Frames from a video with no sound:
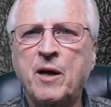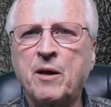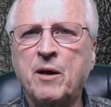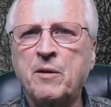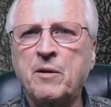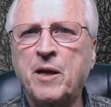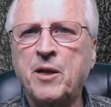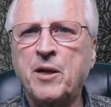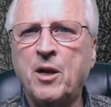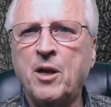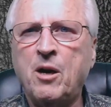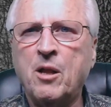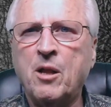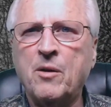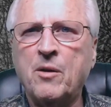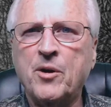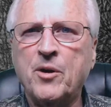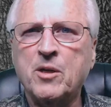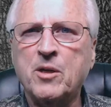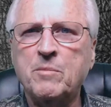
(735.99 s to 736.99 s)
and all
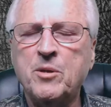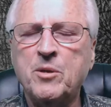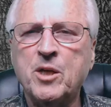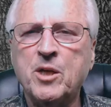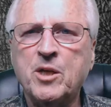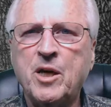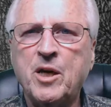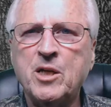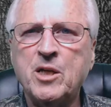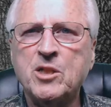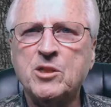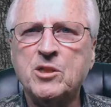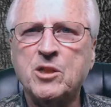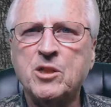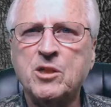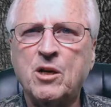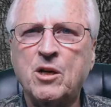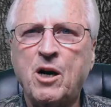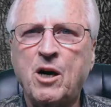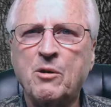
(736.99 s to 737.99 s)
of their communications to
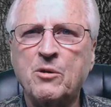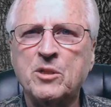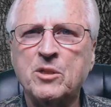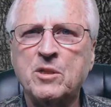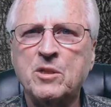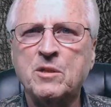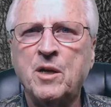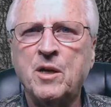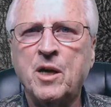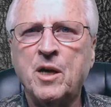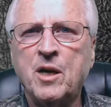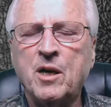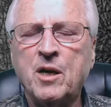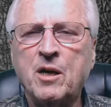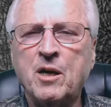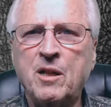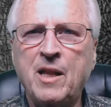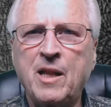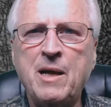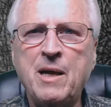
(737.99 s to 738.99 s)
Congress
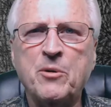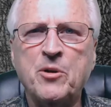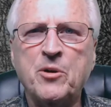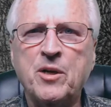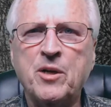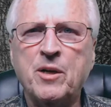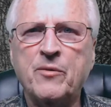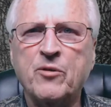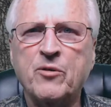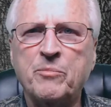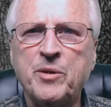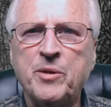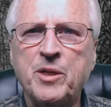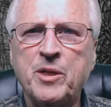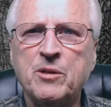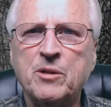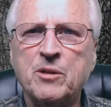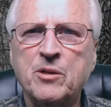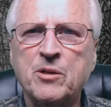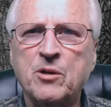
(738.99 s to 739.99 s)
clamoring for
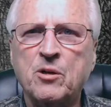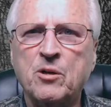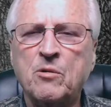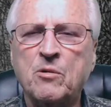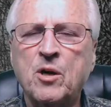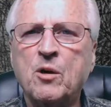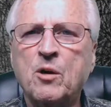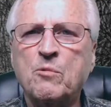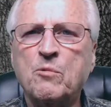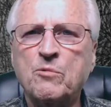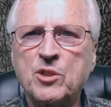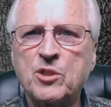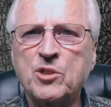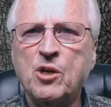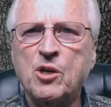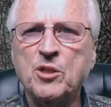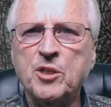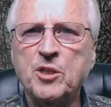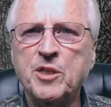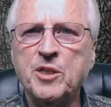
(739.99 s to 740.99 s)
Boehner to go
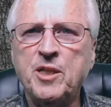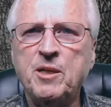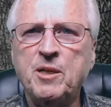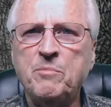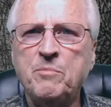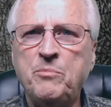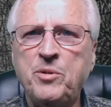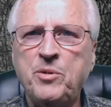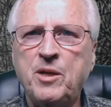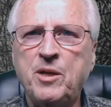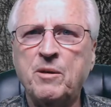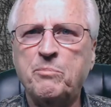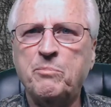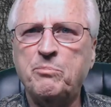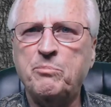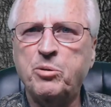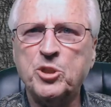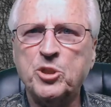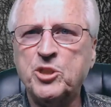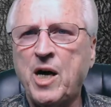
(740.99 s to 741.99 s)
resulted in him being
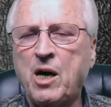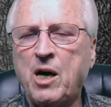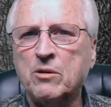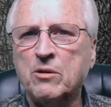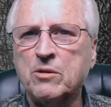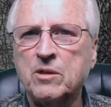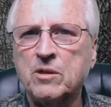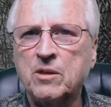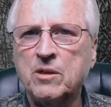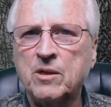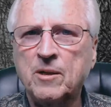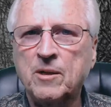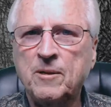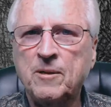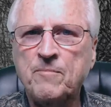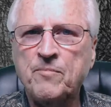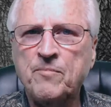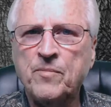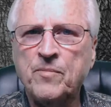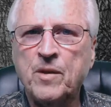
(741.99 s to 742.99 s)
pushed out.
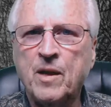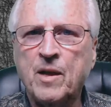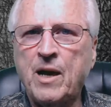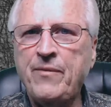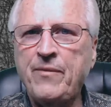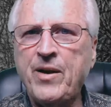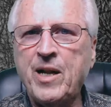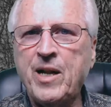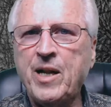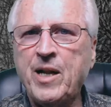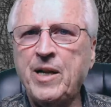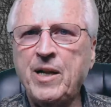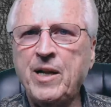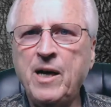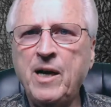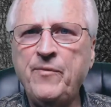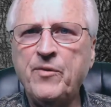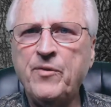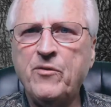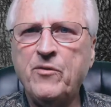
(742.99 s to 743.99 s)
I've had
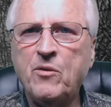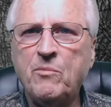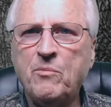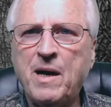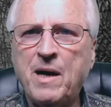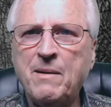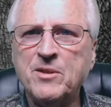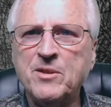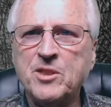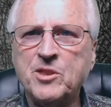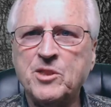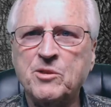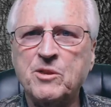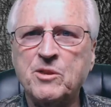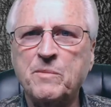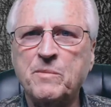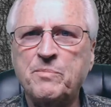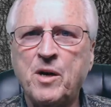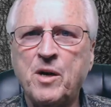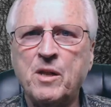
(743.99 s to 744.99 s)
enough of Obama's
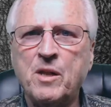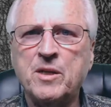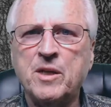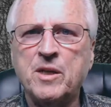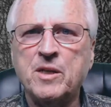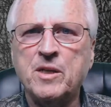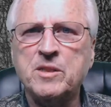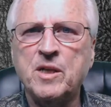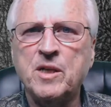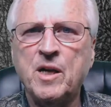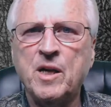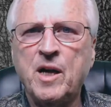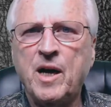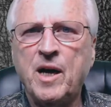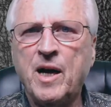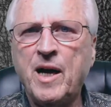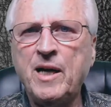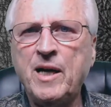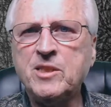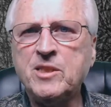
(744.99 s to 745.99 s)
dirty politics,
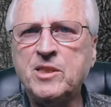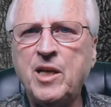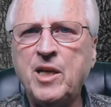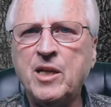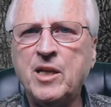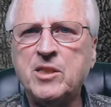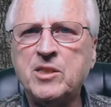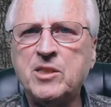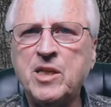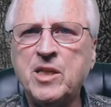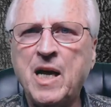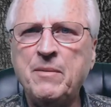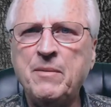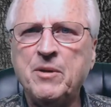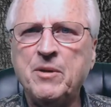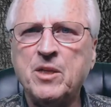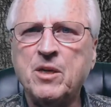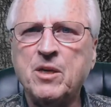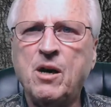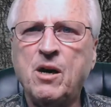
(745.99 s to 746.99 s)
and I say it's time
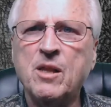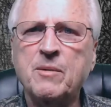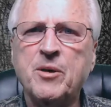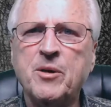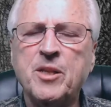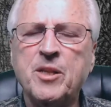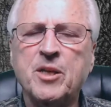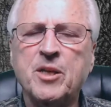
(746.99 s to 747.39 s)
to call him on the